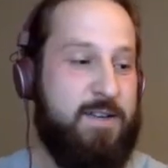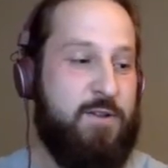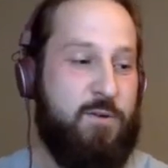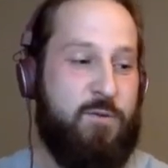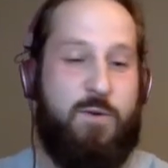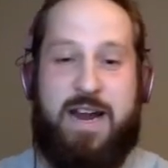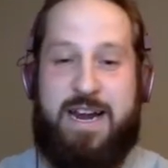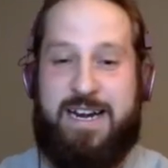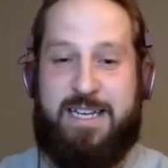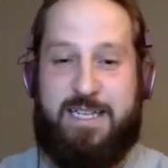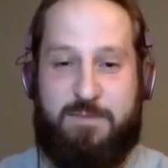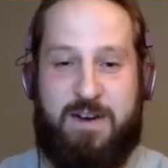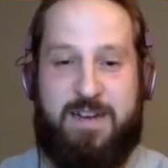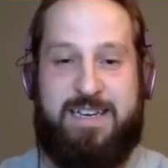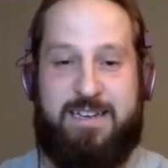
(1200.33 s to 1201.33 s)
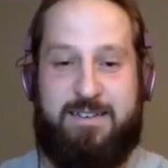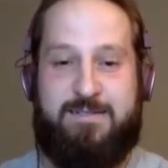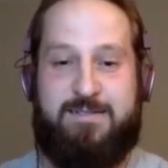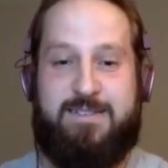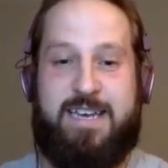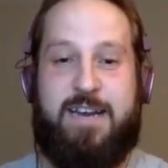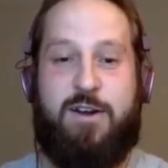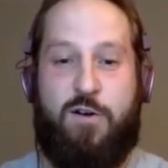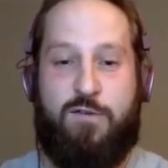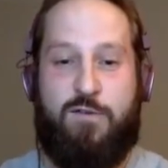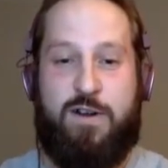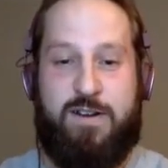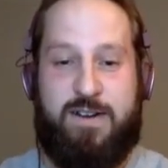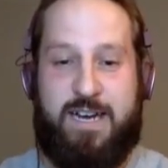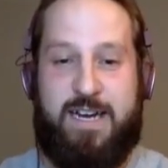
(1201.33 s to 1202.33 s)
the ratings, buddy. Get
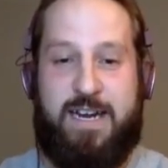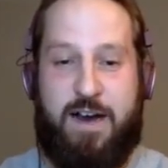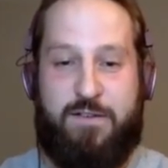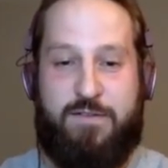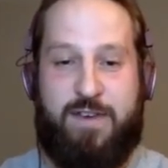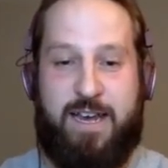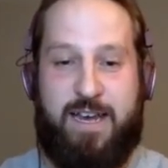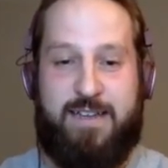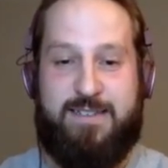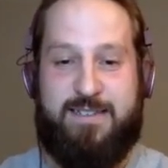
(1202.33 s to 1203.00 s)
over it, Canuck fans.